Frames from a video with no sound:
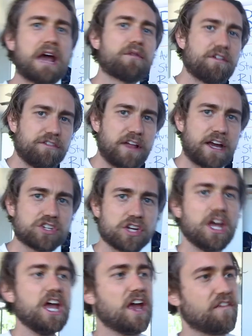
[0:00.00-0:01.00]
that
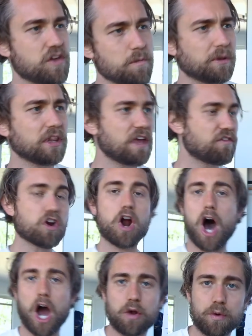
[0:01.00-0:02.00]
reflection. If you believe
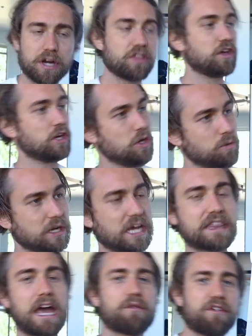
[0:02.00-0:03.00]
you're awkward, then you will
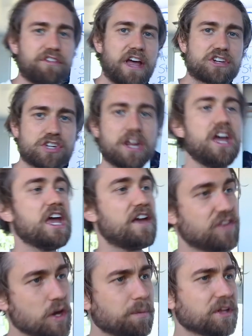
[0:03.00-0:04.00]
get that reflection.
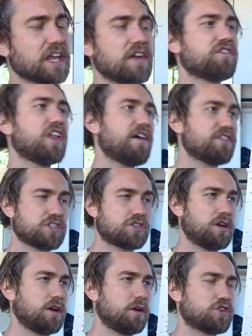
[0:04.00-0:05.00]
If you believe
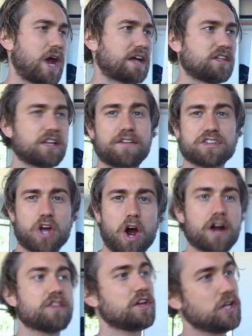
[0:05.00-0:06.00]
attracting love is
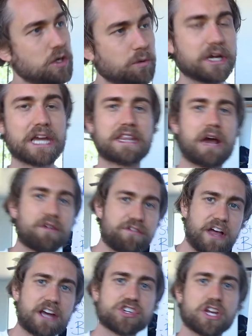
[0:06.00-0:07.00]
hard, then you will get that
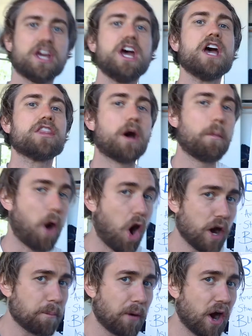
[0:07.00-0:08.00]
reflection. The
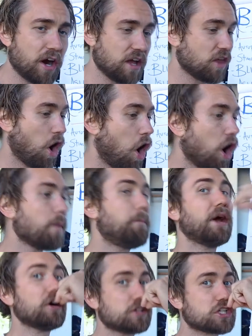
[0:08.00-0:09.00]
hard part and the hard
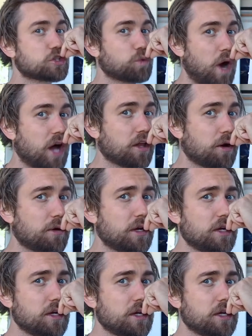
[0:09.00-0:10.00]
pill to
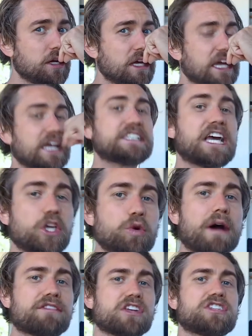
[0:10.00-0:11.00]
swallow is that
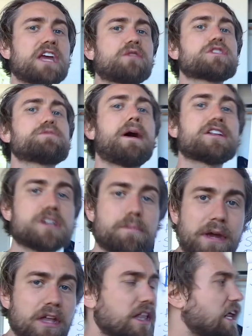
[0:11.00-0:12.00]
you have to take
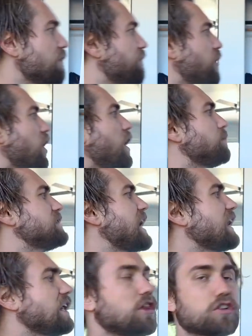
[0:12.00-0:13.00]
responsibility for
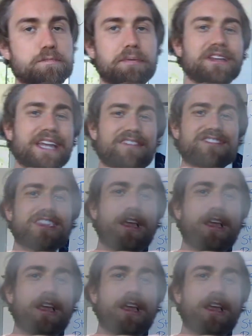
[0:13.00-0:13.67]
obtaining those beliefs in